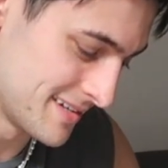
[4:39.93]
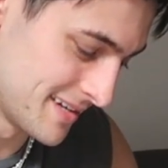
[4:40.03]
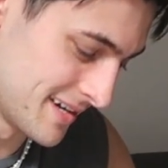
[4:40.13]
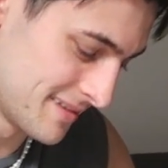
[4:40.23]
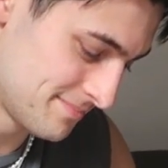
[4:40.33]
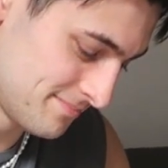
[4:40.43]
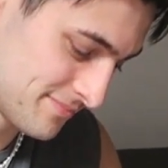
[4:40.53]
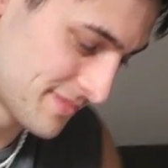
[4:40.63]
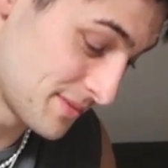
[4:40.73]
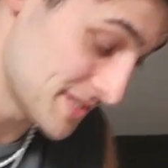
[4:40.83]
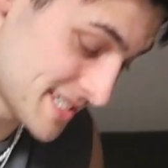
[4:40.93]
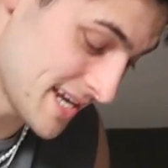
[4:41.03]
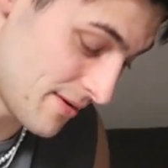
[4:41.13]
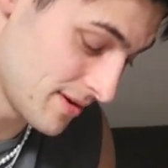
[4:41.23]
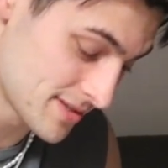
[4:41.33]
Yeah. We'll
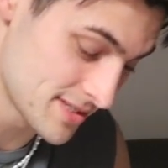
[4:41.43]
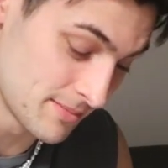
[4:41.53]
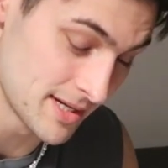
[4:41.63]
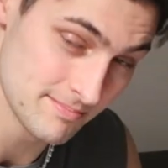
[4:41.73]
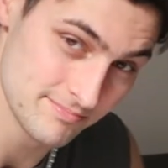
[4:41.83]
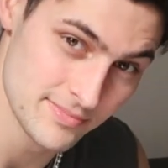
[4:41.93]
see how it looks on me.